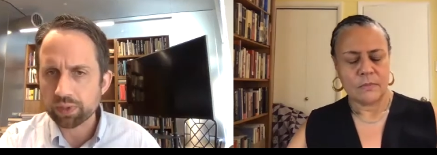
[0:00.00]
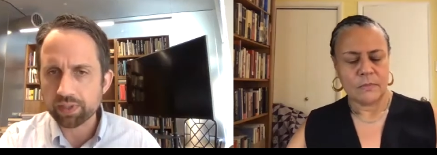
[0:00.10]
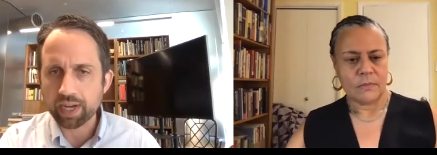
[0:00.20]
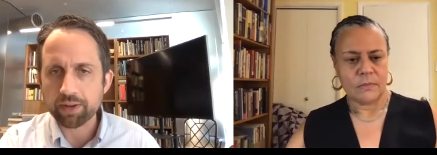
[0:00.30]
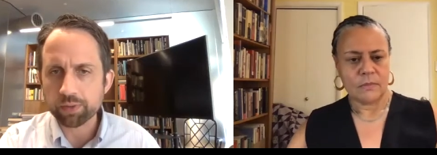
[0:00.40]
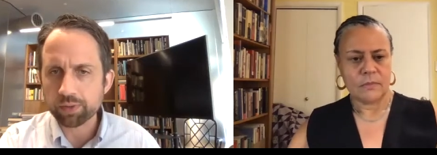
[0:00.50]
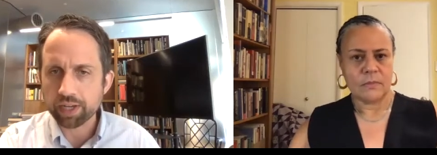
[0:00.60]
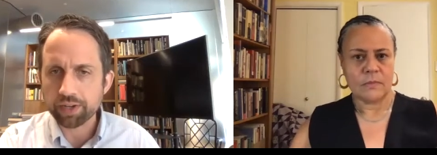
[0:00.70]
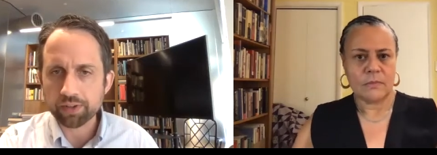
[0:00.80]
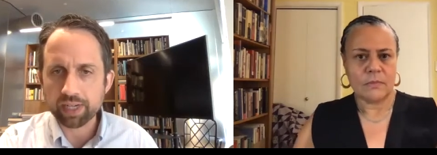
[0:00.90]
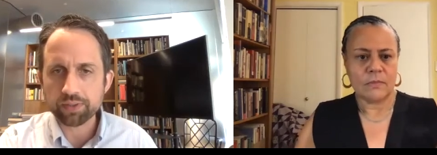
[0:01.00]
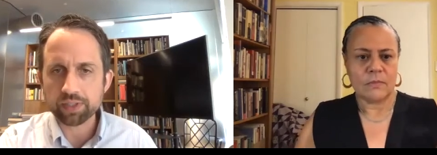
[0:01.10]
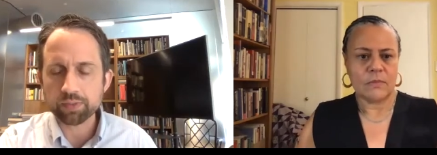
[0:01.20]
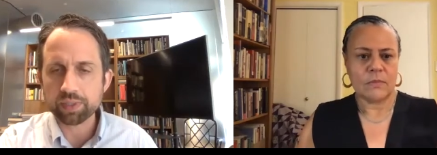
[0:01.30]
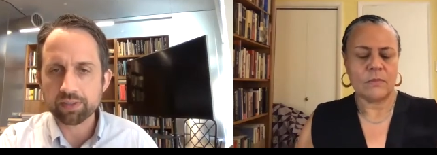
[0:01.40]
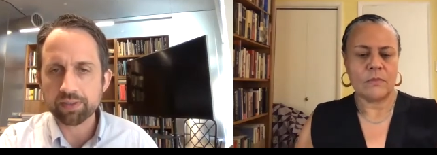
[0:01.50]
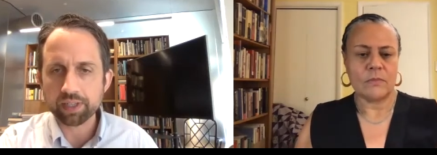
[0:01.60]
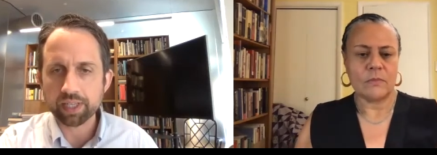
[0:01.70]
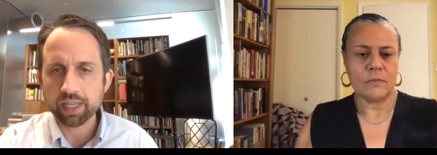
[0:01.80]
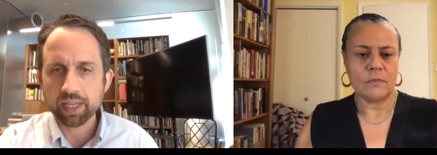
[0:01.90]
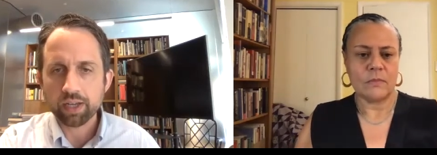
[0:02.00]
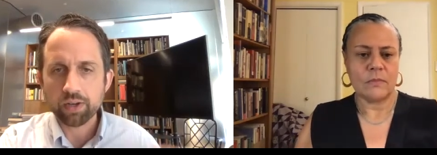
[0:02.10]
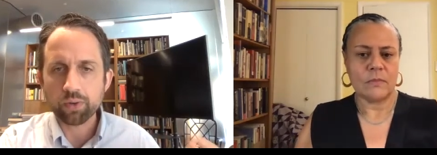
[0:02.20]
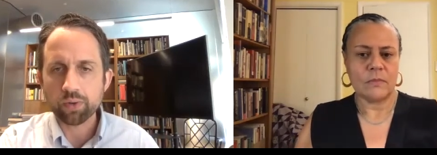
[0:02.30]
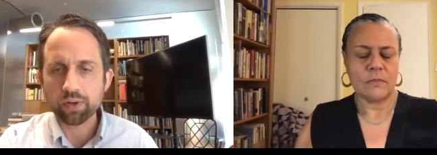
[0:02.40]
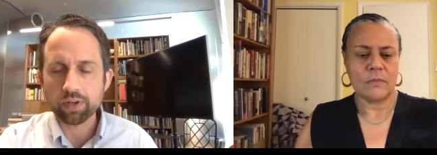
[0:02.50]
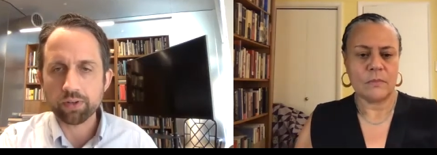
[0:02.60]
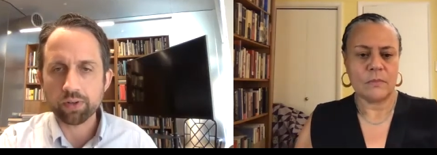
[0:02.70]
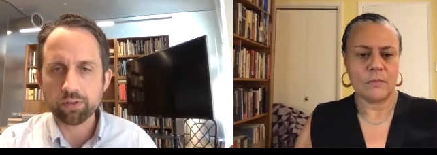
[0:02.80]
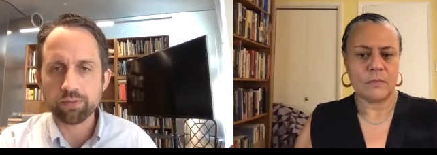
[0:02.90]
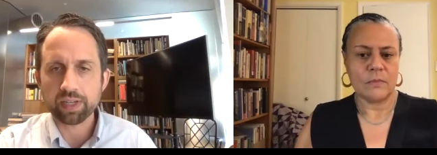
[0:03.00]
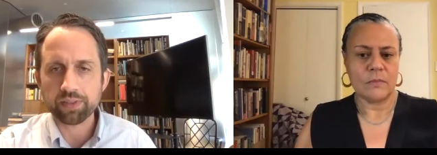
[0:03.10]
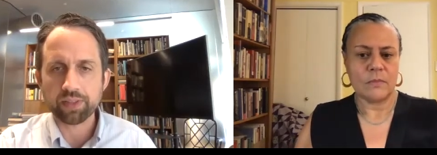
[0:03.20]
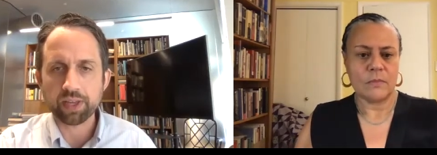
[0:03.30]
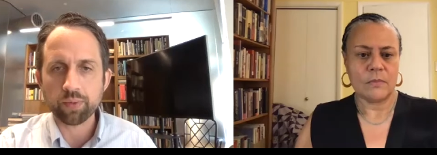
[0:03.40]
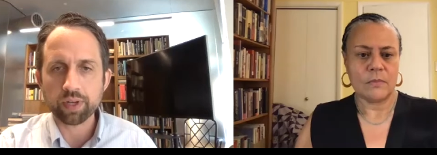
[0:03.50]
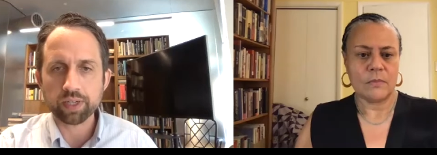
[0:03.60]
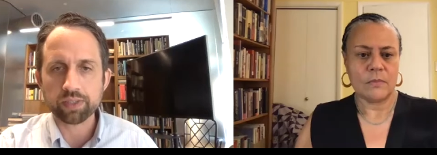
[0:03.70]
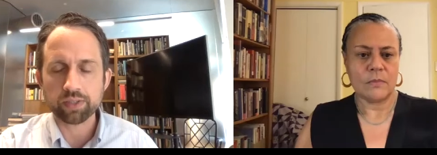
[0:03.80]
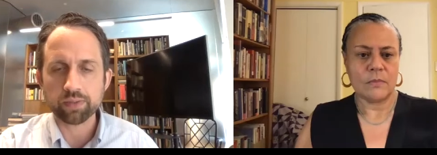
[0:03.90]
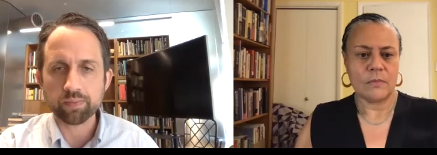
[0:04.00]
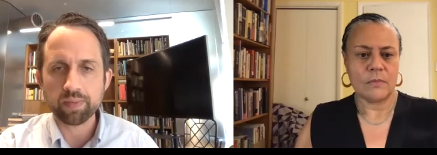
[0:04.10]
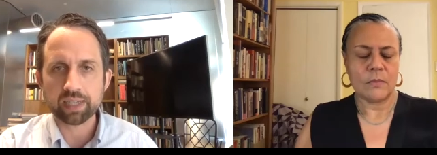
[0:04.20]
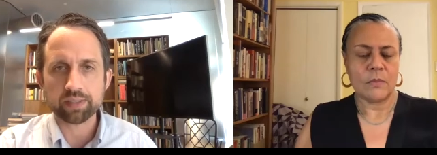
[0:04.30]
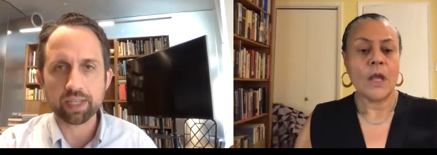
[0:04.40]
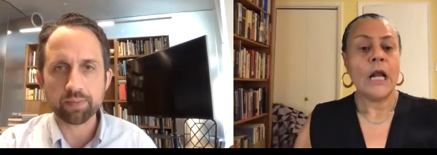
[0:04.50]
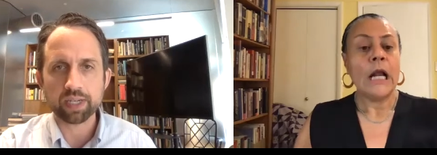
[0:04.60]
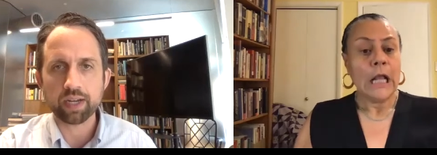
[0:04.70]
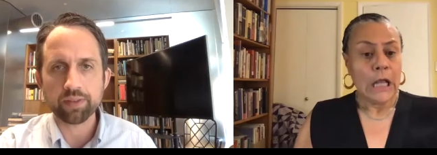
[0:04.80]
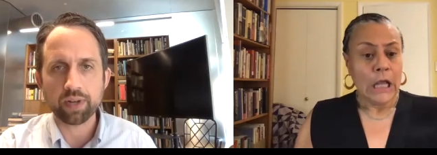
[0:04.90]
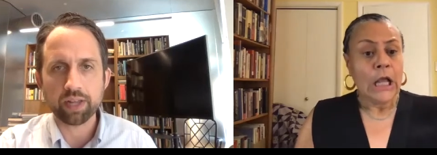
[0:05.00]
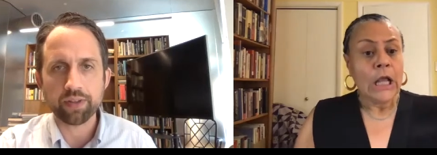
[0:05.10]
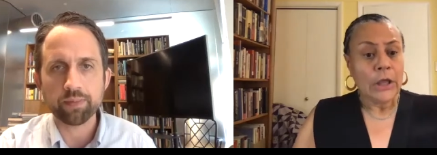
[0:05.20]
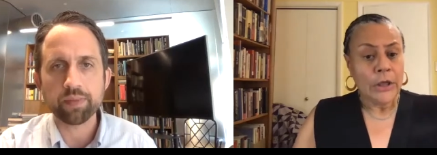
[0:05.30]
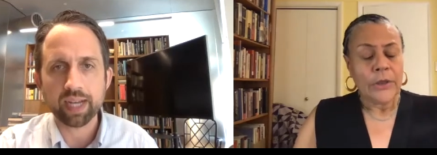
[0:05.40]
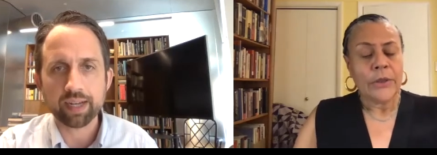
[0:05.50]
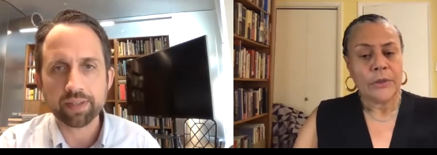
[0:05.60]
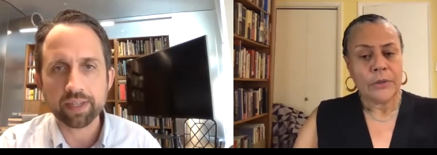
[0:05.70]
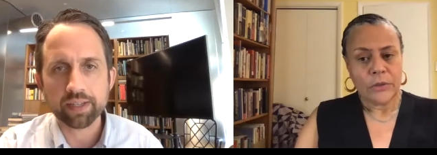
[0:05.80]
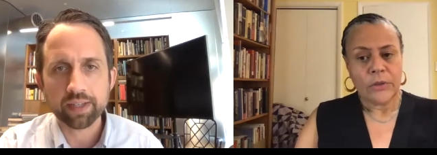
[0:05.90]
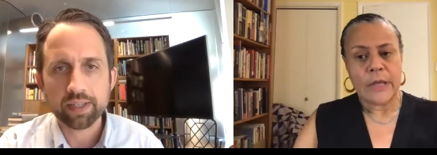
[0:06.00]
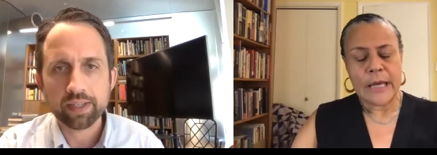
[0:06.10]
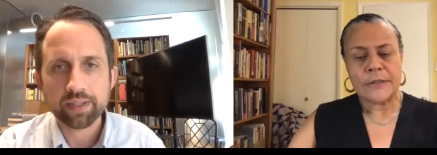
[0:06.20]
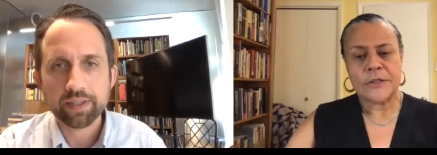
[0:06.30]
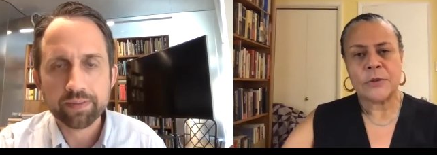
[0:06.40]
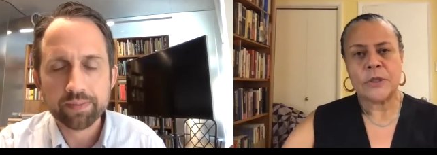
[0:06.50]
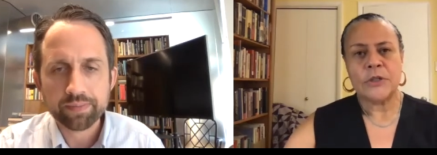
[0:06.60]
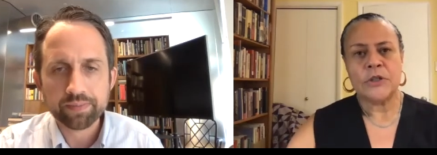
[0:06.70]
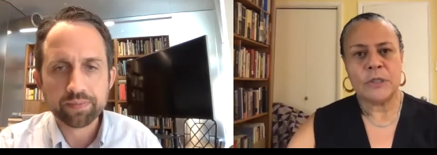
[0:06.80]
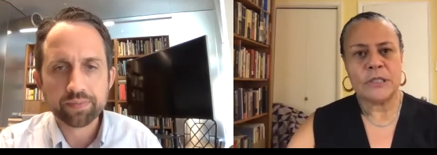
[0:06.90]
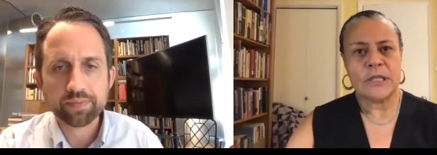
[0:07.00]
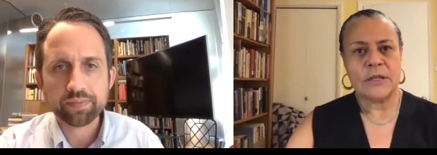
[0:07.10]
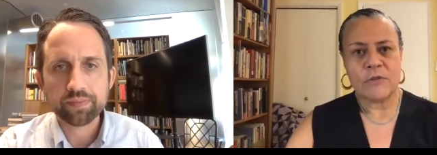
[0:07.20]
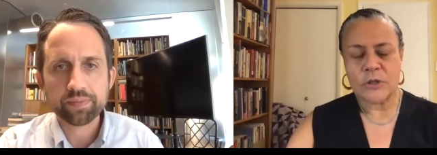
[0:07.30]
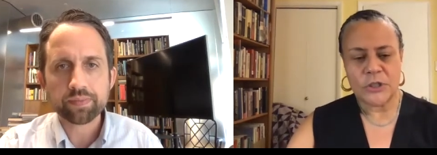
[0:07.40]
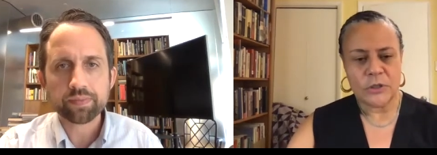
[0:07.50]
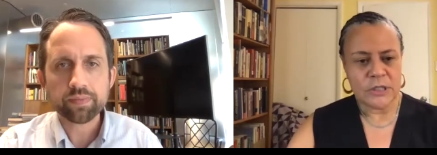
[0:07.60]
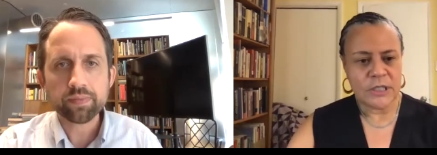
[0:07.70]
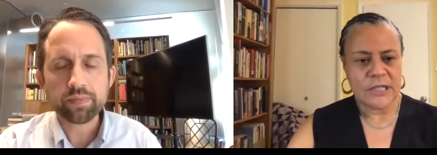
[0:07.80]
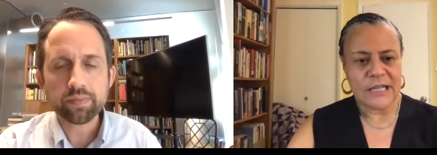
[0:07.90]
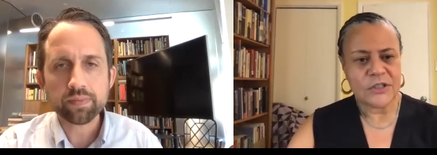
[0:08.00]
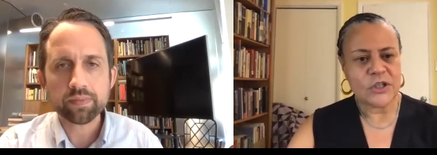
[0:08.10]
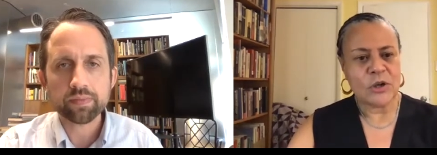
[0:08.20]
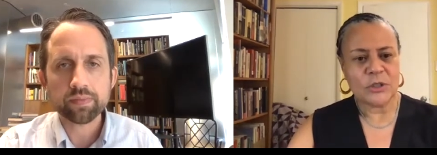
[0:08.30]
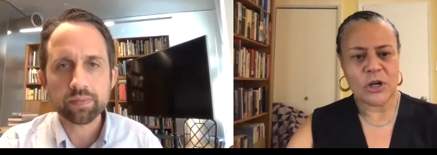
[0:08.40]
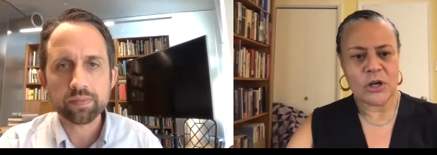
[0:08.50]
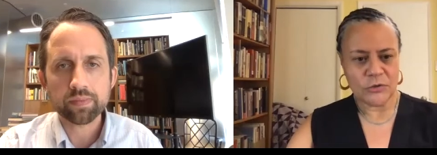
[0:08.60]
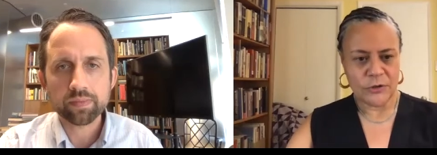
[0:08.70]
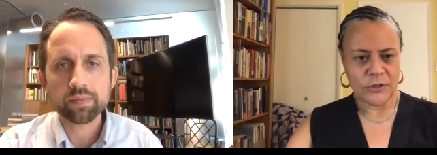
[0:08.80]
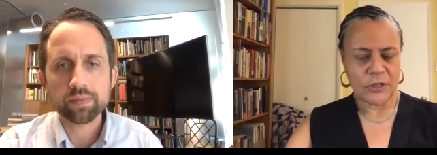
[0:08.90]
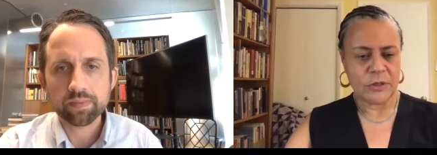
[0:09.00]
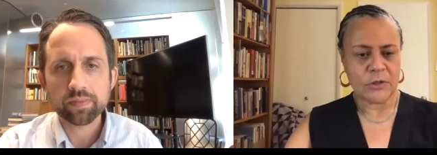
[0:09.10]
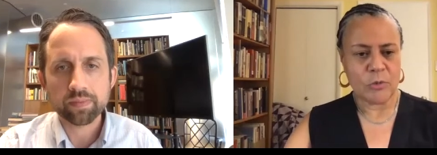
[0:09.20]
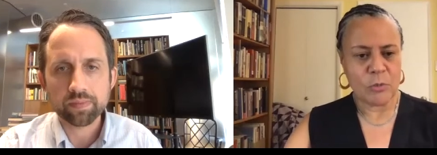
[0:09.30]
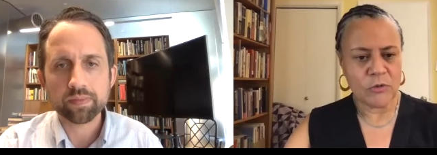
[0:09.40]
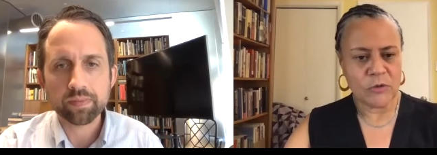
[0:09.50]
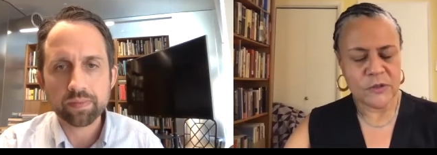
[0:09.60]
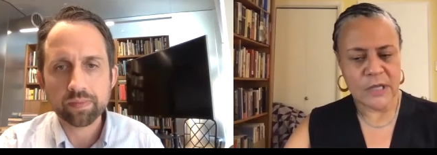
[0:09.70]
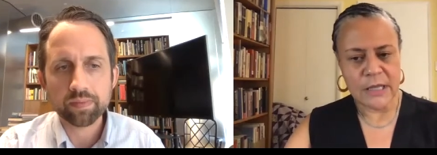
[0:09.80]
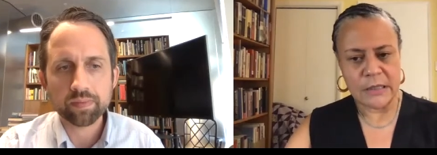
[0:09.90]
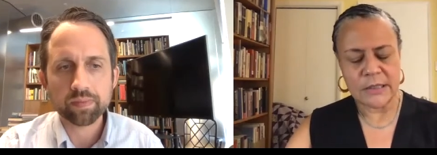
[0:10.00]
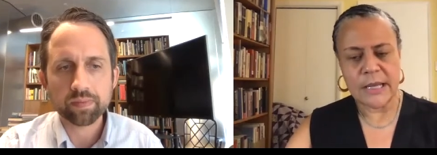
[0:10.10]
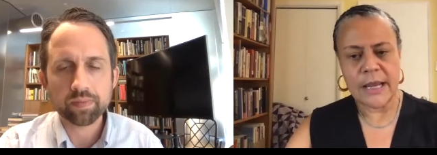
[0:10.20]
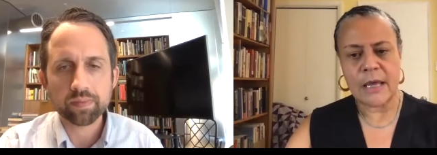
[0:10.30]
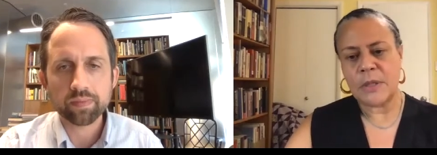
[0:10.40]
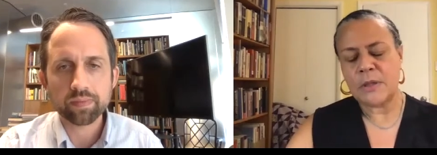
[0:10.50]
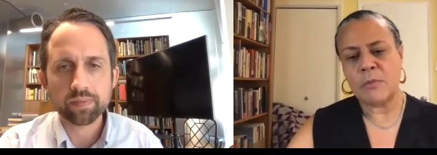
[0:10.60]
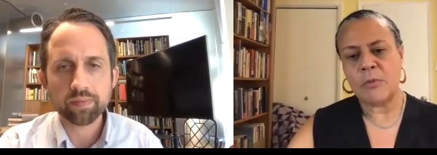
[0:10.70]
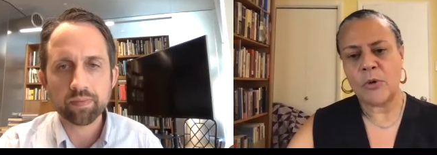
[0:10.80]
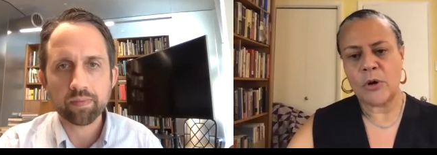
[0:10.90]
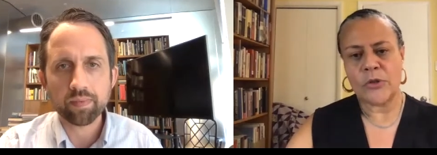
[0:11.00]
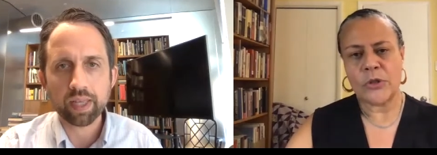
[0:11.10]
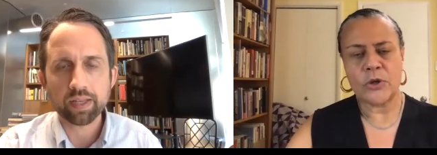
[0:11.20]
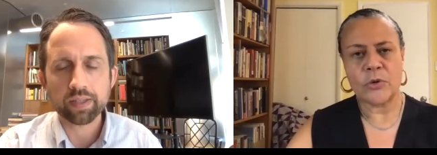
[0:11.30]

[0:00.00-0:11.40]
Speaker 1: it the, I don't know if it was undergraduates specifically who were who, who, felt that they wanted to make a statement on on their own behalf. Yeah.
Speaker 2: yeah. So did UNC, and of course UNC's had so much controversy with the removal of Silent Sam and the memorial that you're